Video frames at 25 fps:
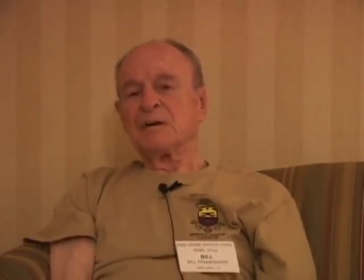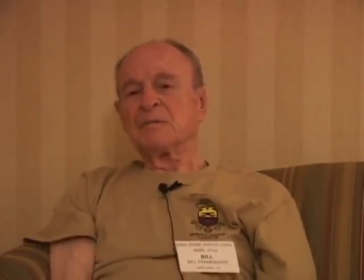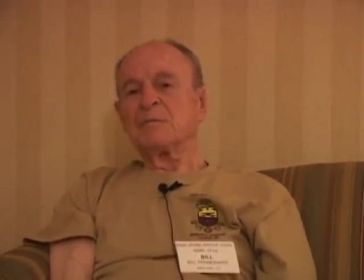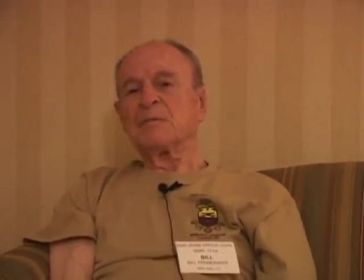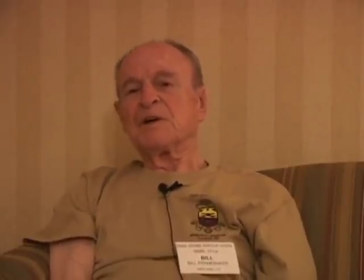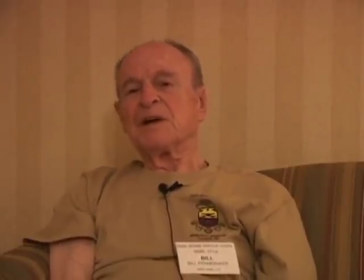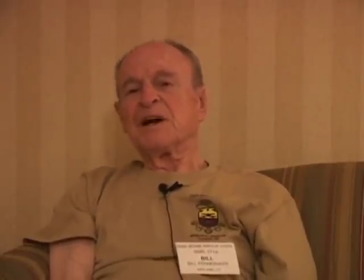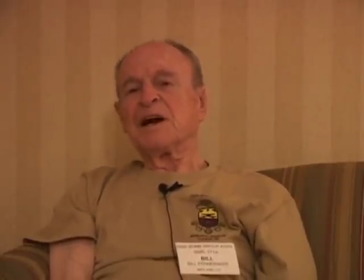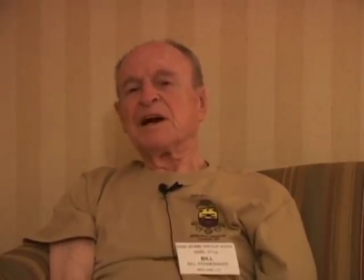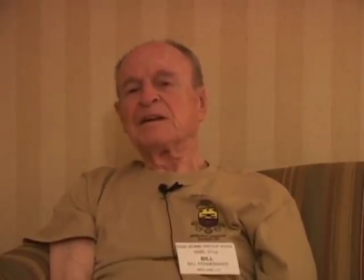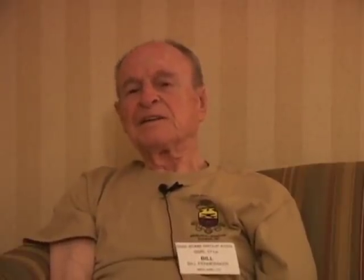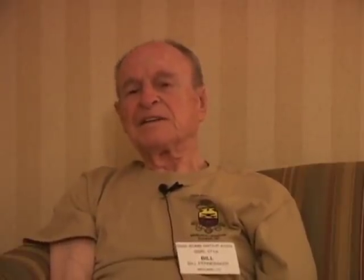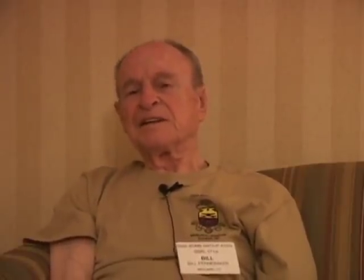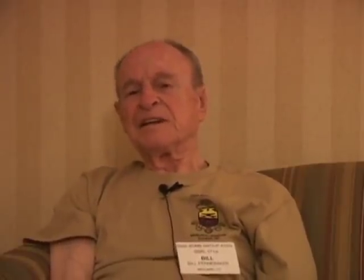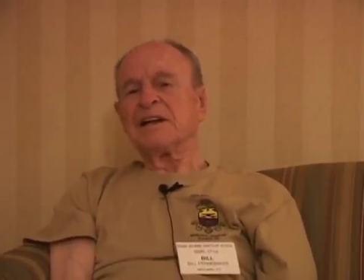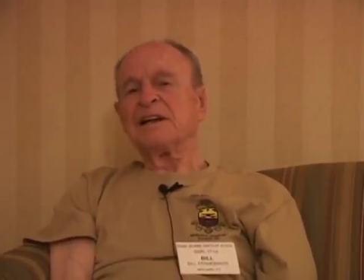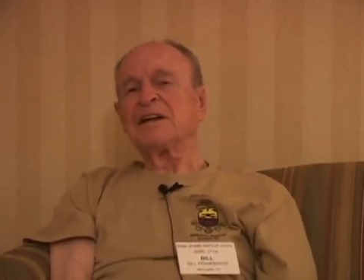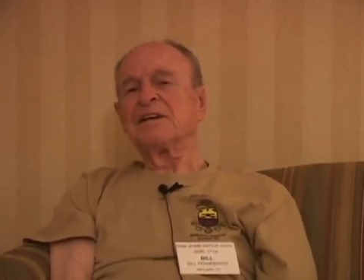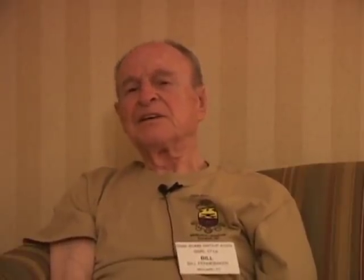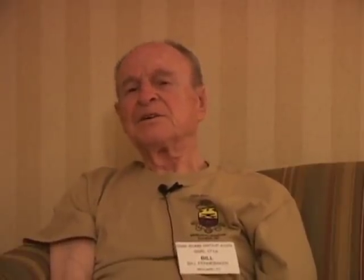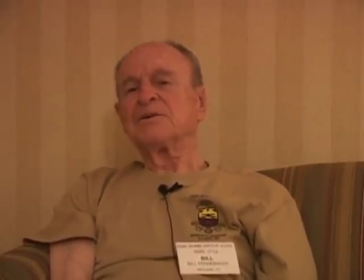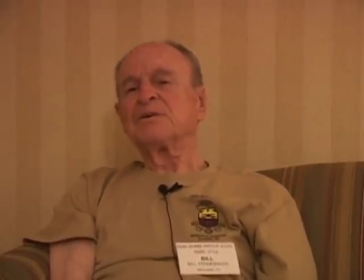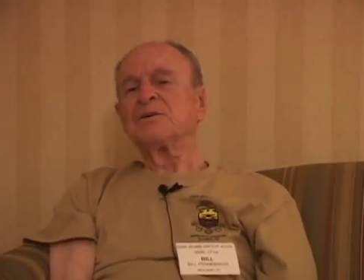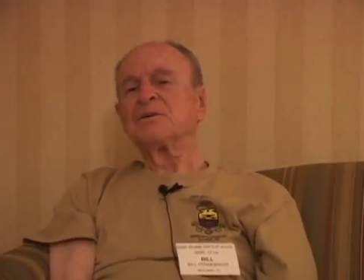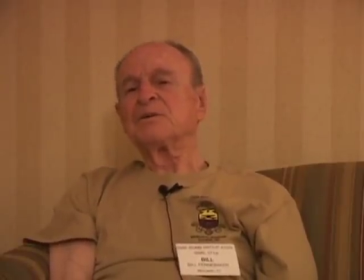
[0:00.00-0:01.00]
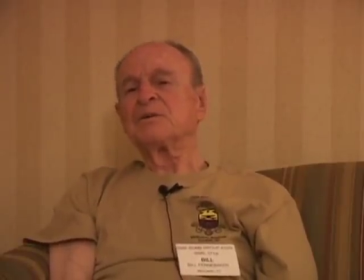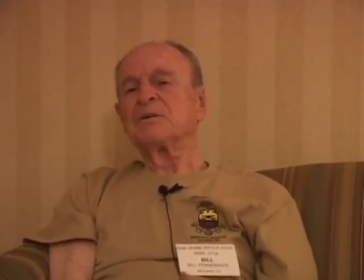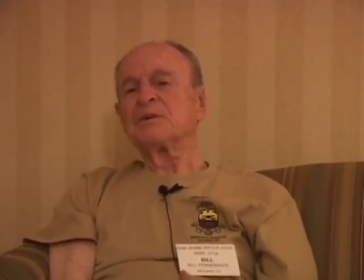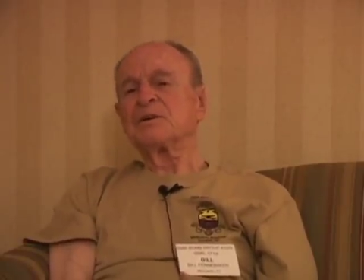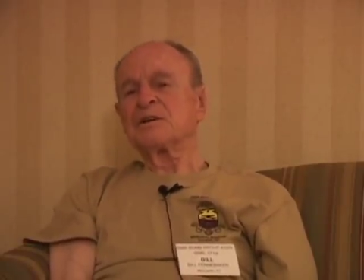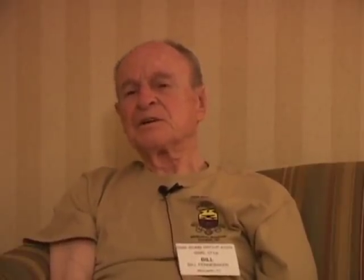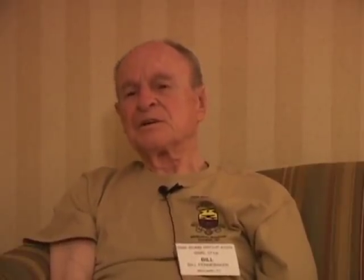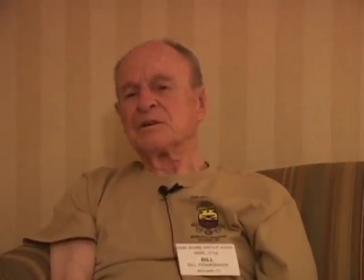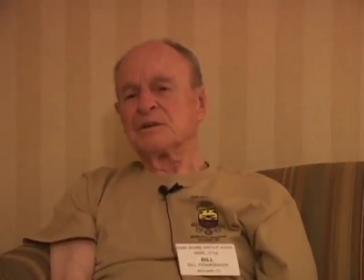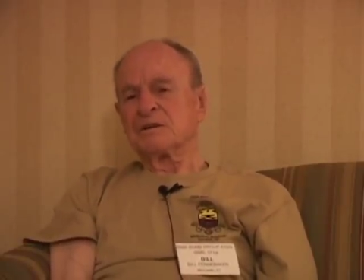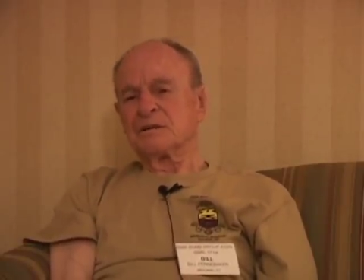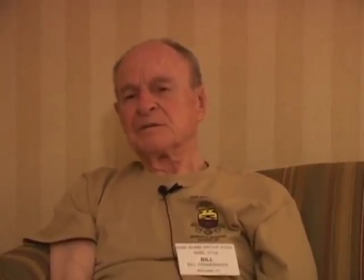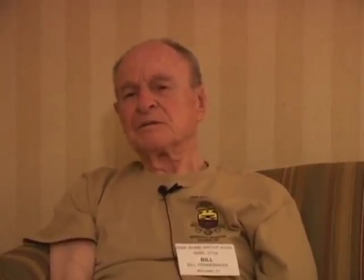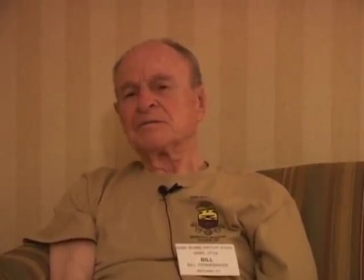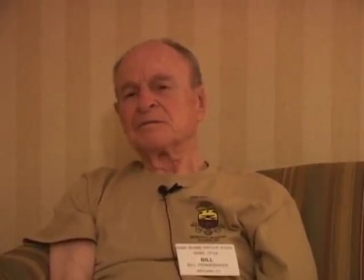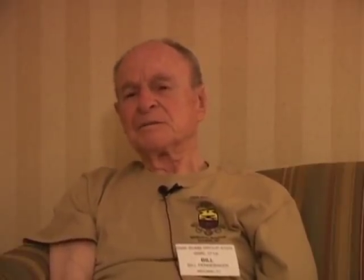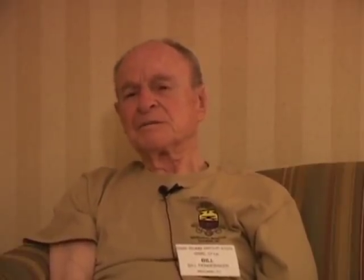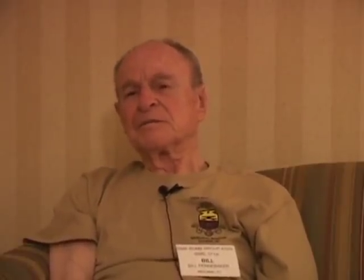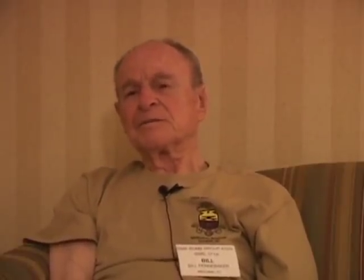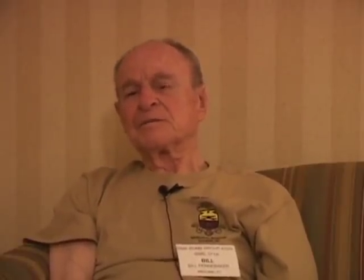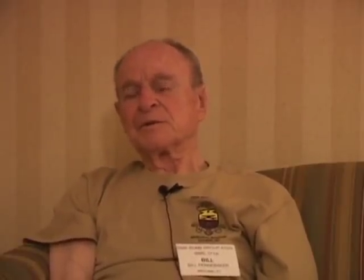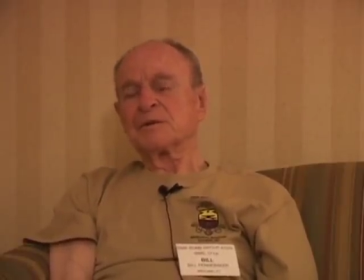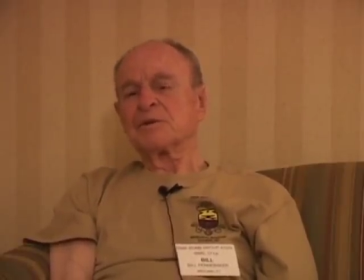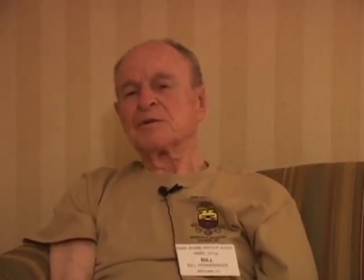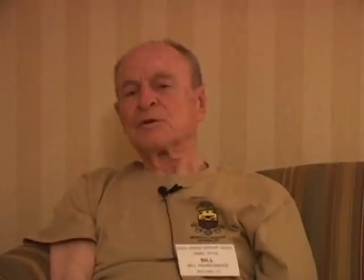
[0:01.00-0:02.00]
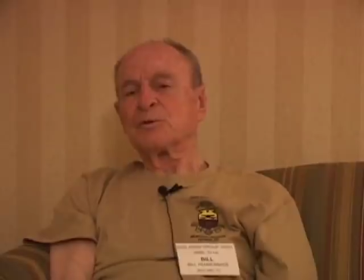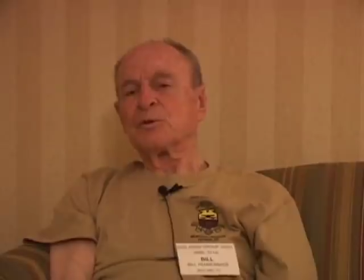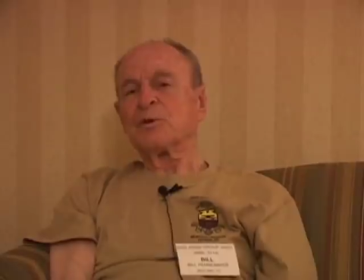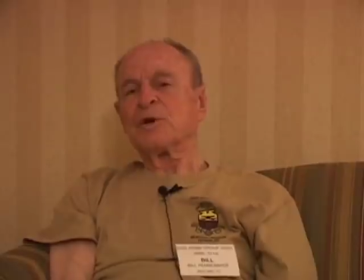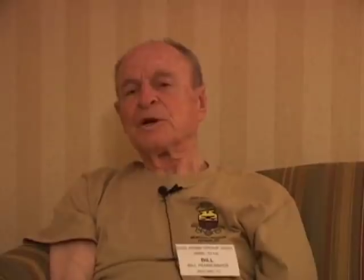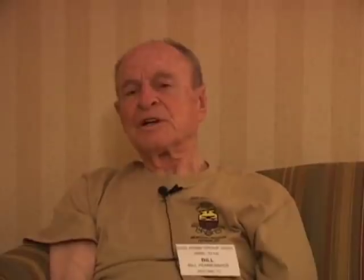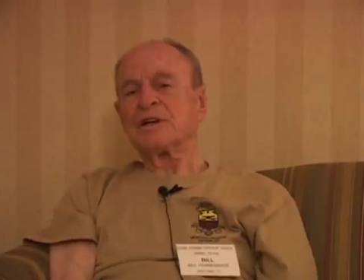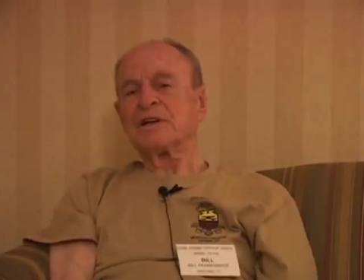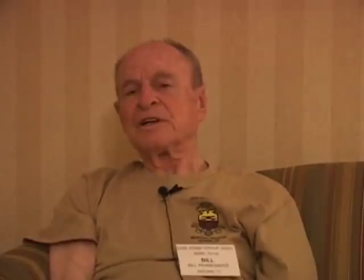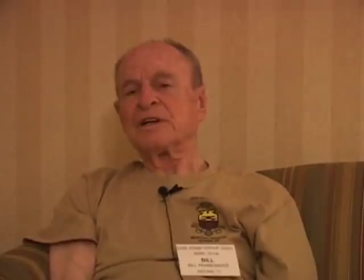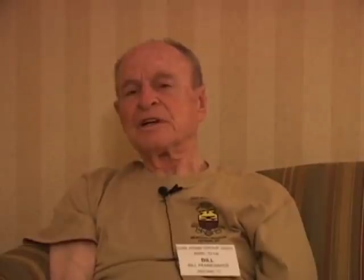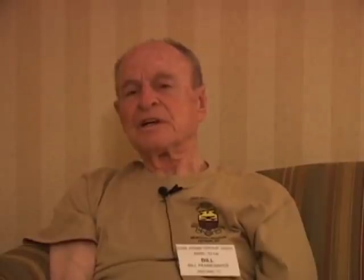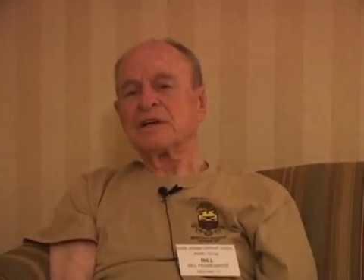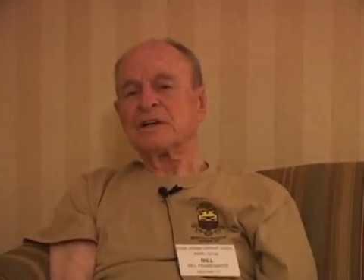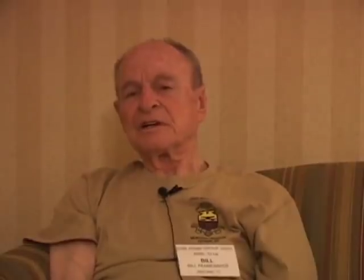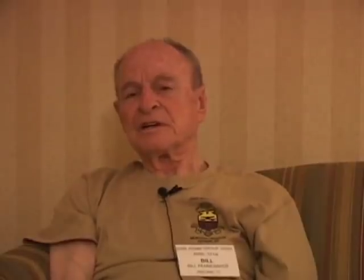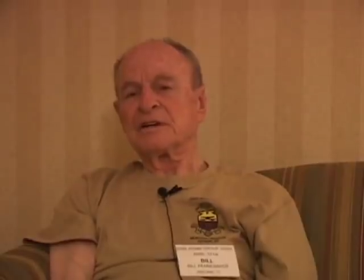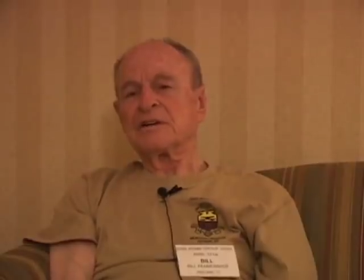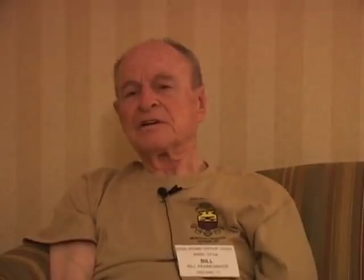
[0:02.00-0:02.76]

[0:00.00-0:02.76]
but I'll take you quickly